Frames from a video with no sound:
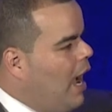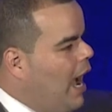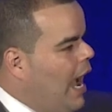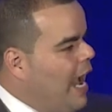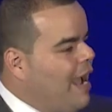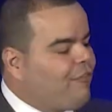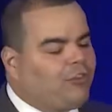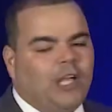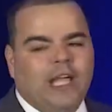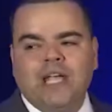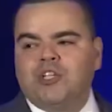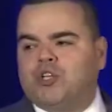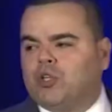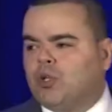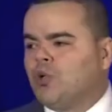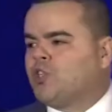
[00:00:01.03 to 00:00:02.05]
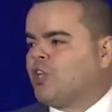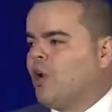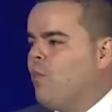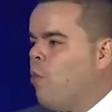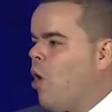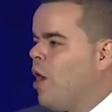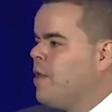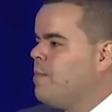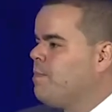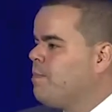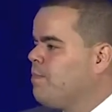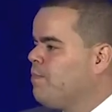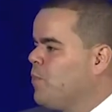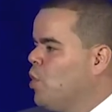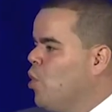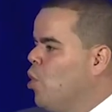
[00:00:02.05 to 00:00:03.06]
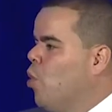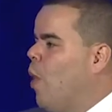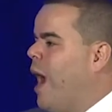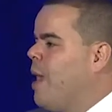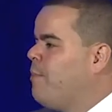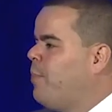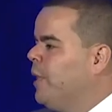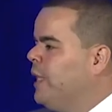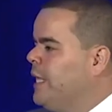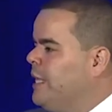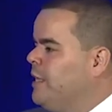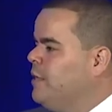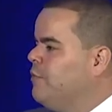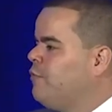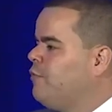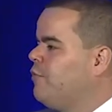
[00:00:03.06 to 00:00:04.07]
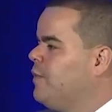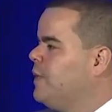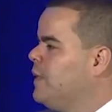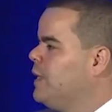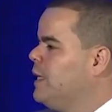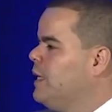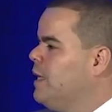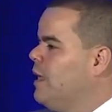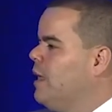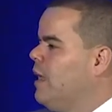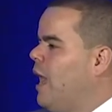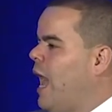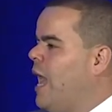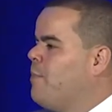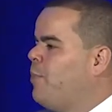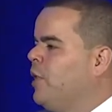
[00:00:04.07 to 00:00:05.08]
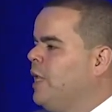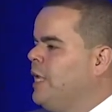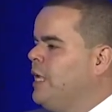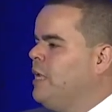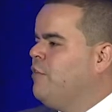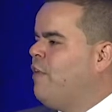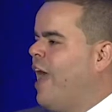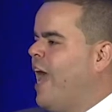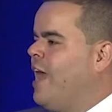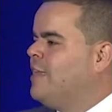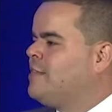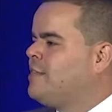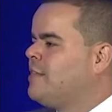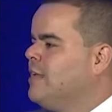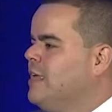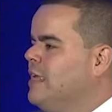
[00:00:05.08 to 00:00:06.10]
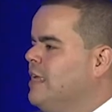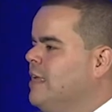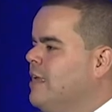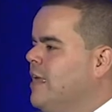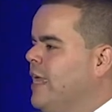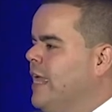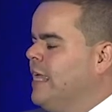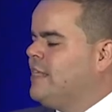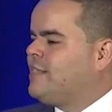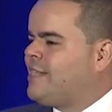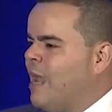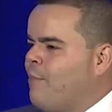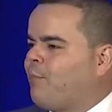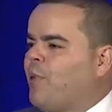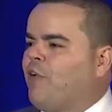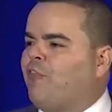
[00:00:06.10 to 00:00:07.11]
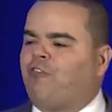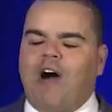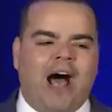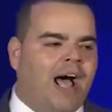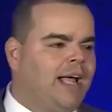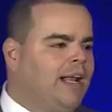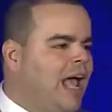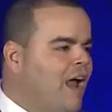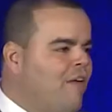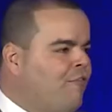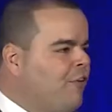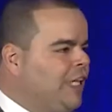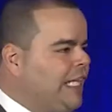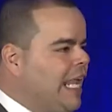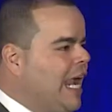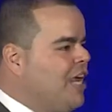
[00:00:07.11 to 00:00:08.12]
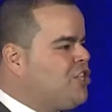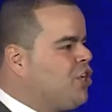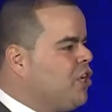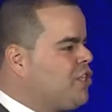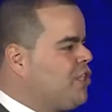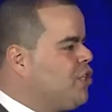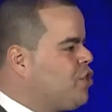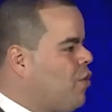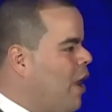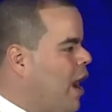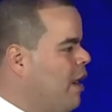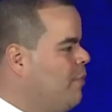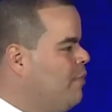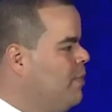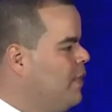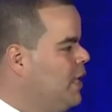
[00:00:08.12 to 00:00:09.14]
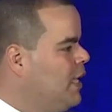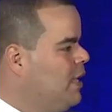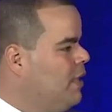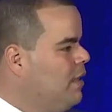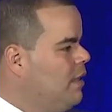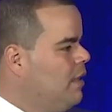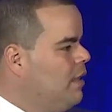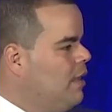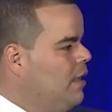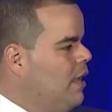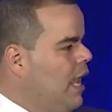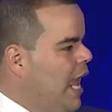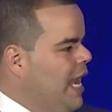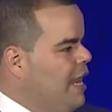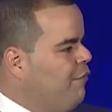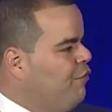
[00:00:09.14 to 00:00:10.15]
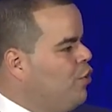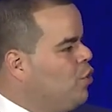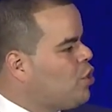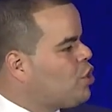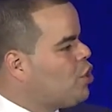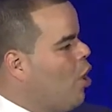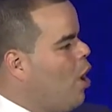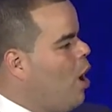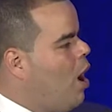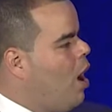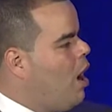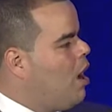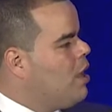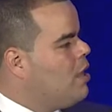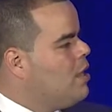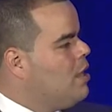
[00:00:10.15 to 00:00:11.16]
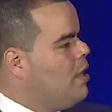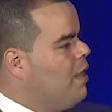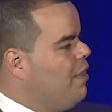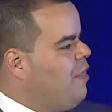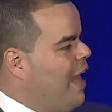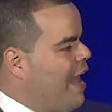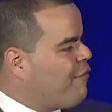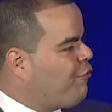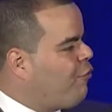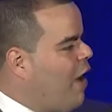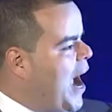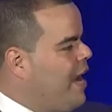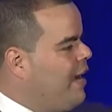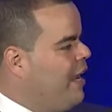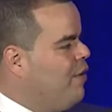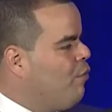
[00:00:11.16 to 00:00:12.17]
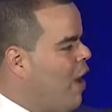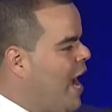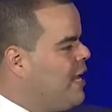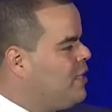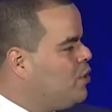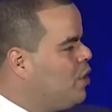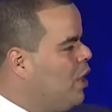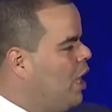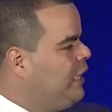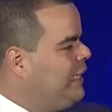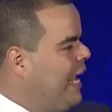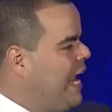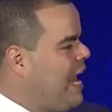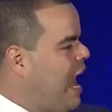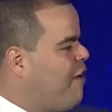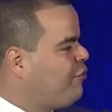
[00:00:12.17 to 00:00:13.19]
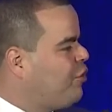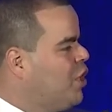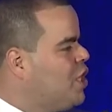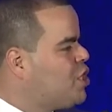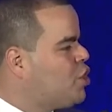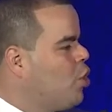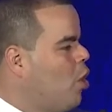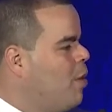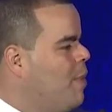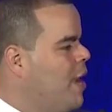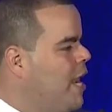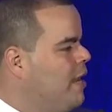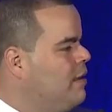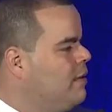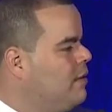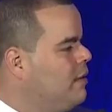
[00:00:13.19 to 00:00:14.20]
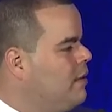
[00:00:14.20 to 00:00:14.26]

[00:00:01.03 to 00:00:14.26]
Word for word: I have to introduce someone who I believe, I believe has exemplified everything I just described. And if you saw that Friday, right a day after the storm hit,